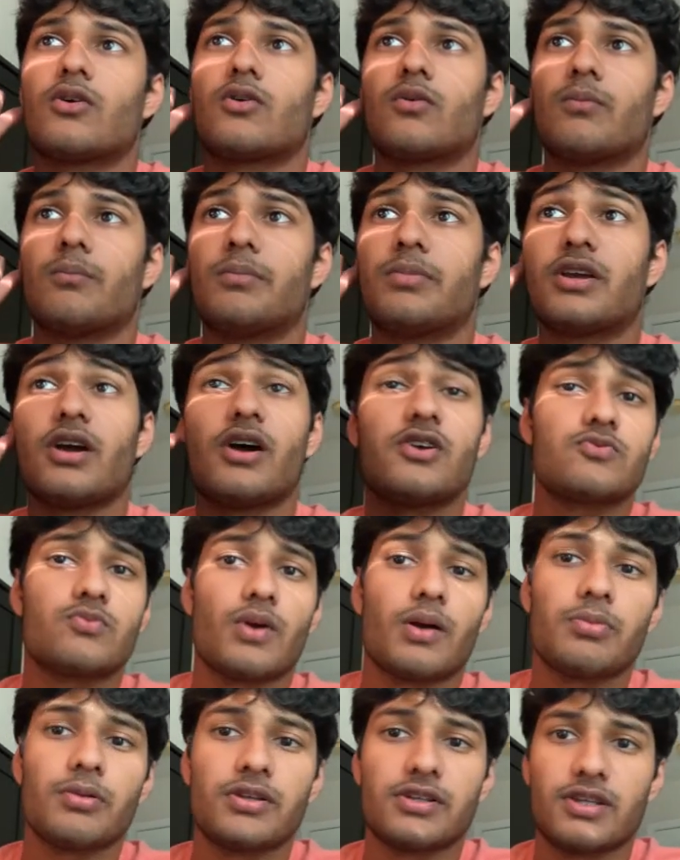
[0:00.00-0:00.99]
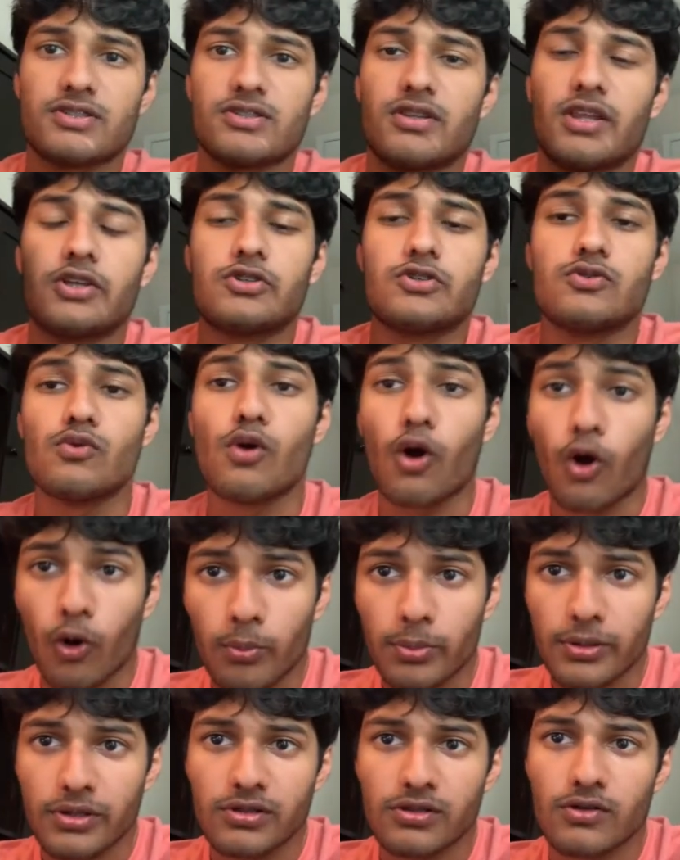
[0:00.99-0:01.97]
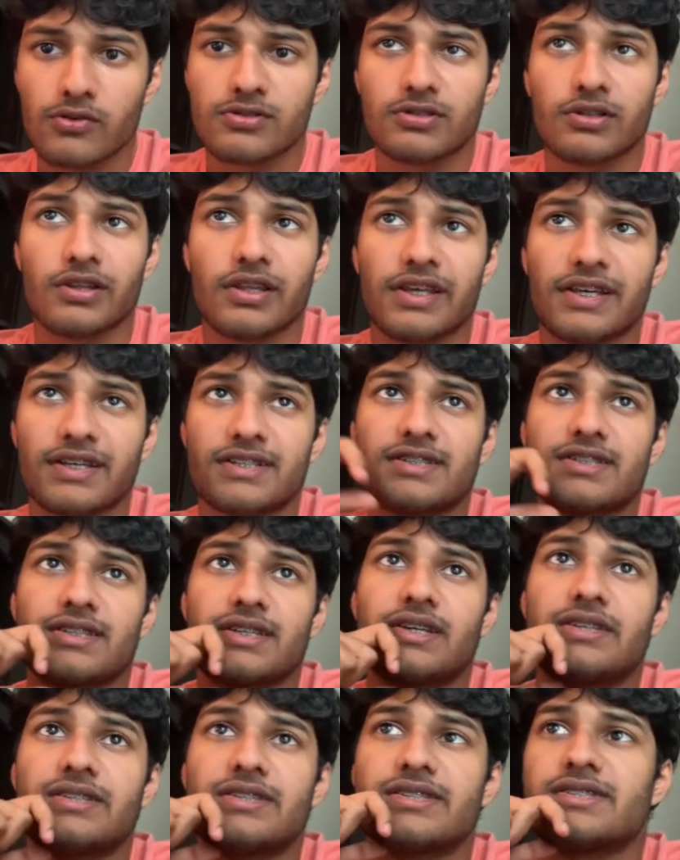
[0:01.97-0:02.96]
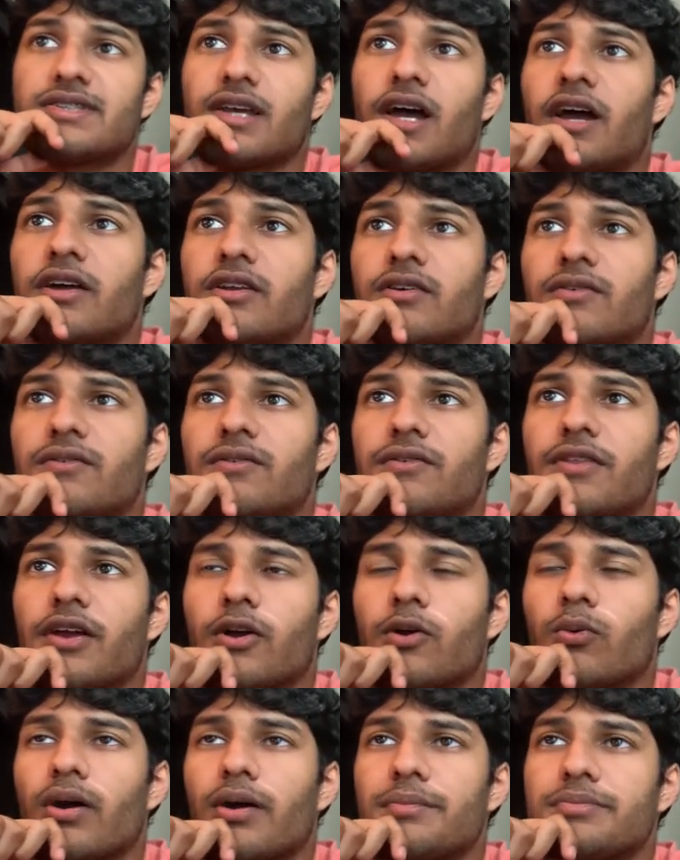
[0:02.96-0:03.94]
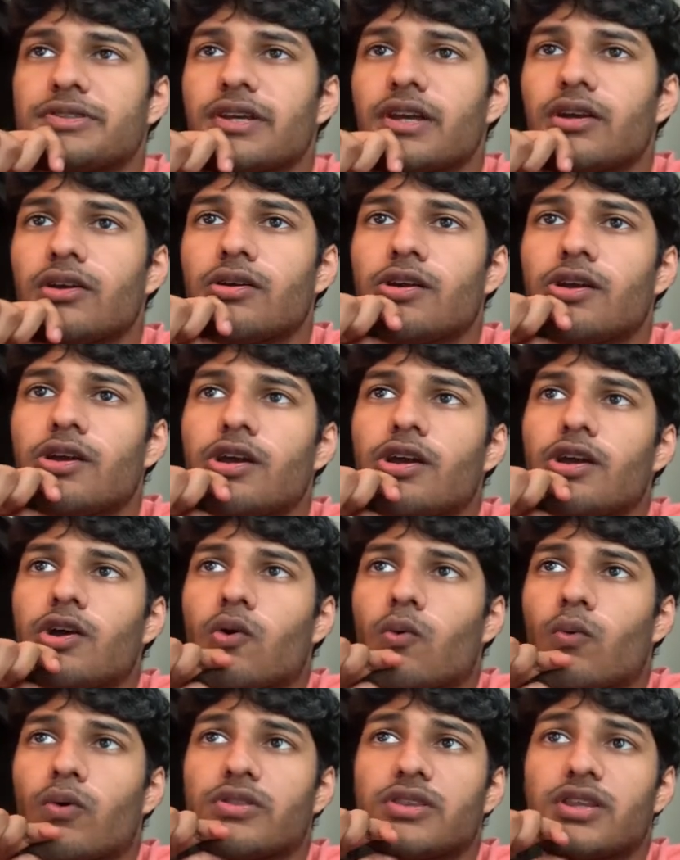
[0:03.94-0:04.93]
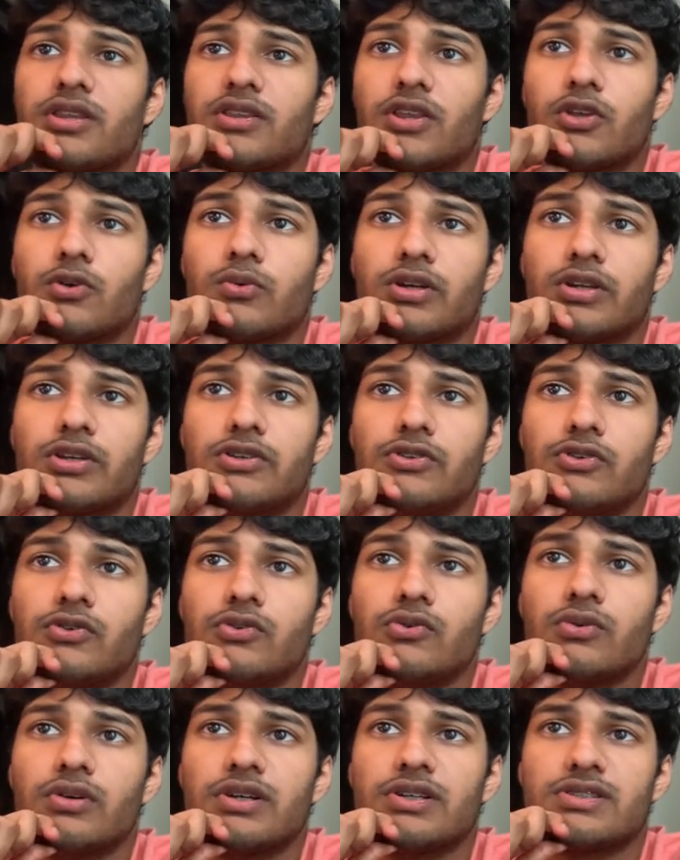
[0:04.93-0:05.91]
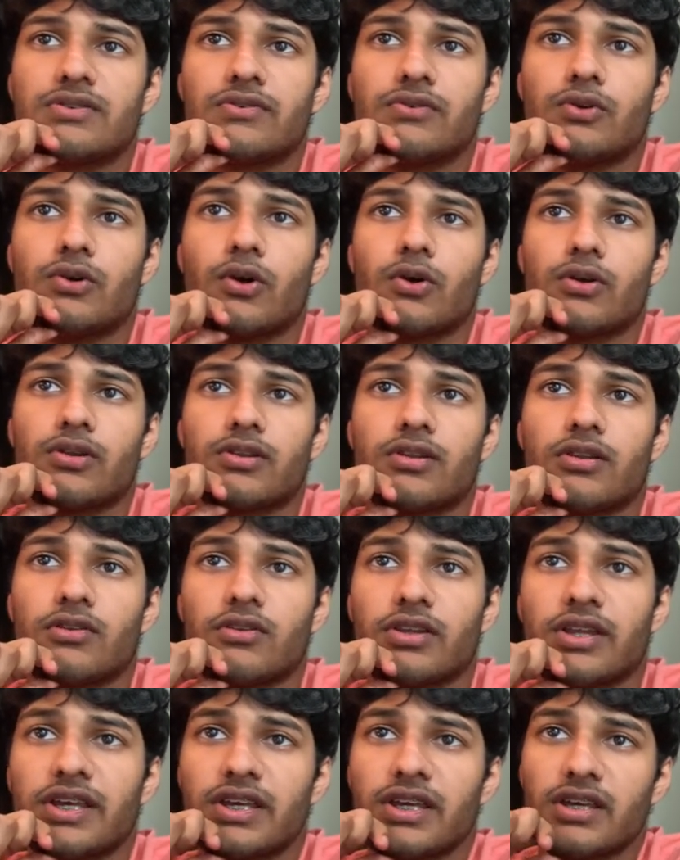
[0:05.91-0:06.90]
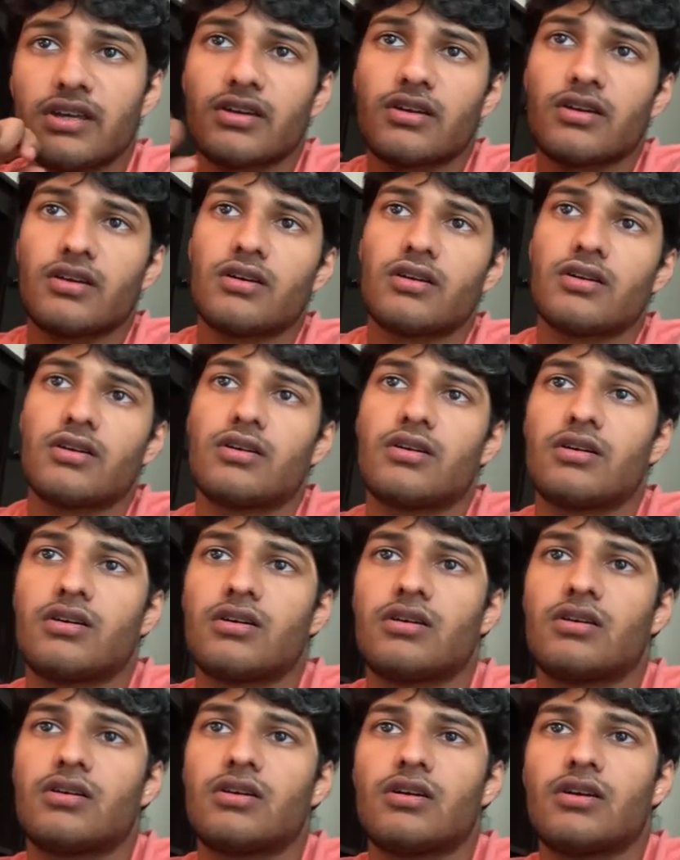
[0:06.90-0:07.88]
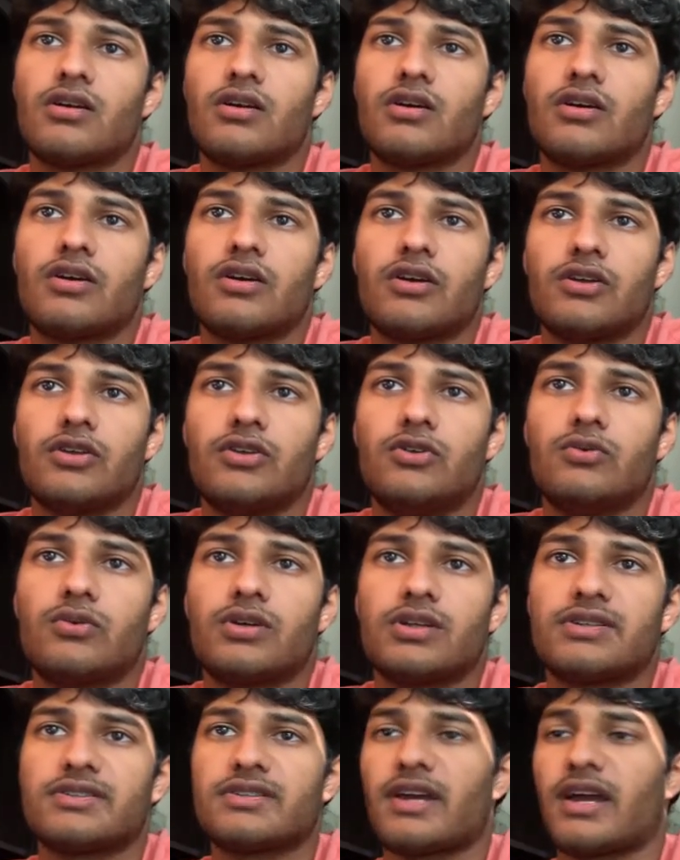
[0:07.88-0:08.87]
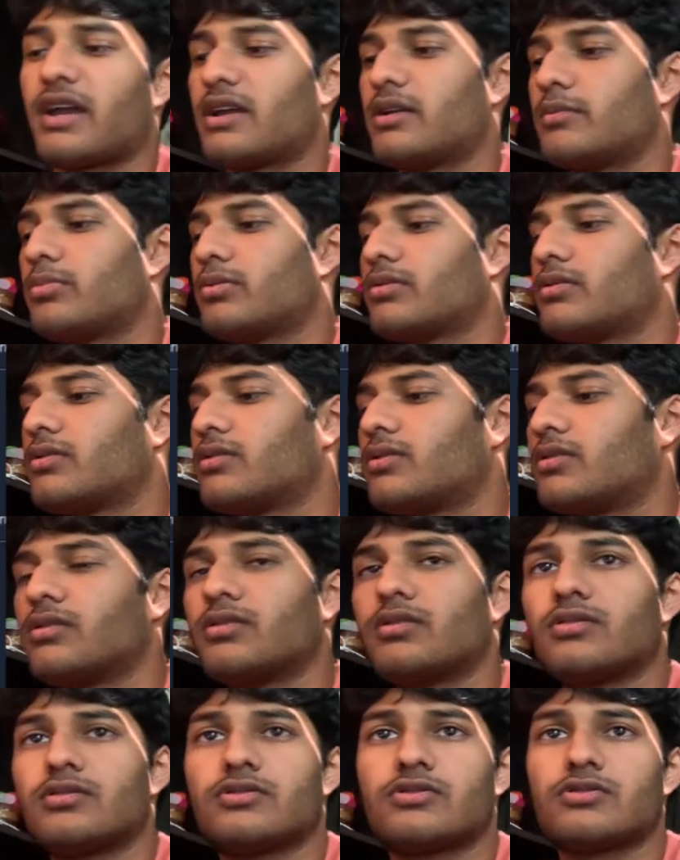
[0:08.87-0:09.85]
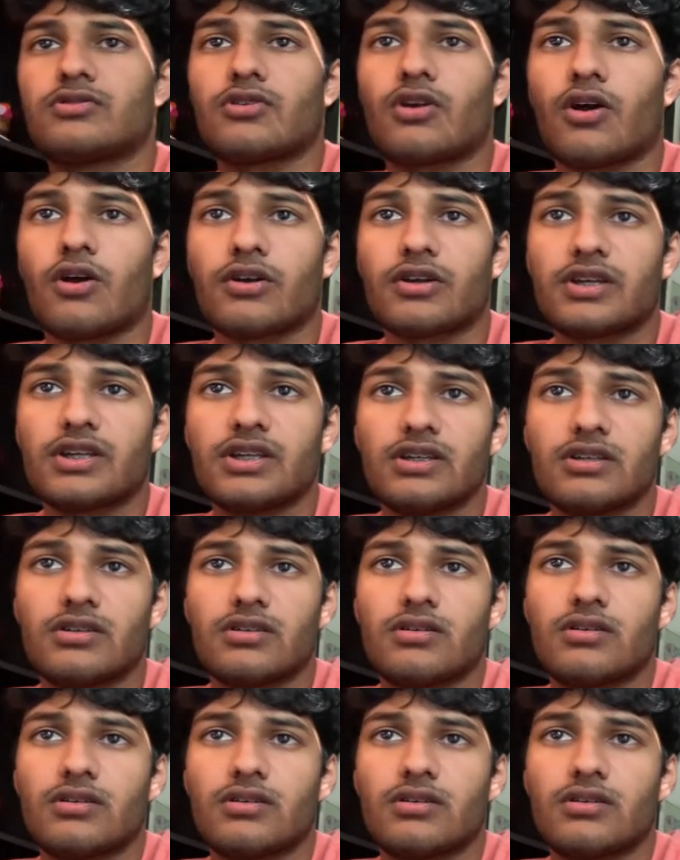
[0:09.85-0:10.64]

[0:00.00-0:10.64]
Replit doesn't let you open those links inside of their website. One thing that you can do is, if you go to the link, you can type target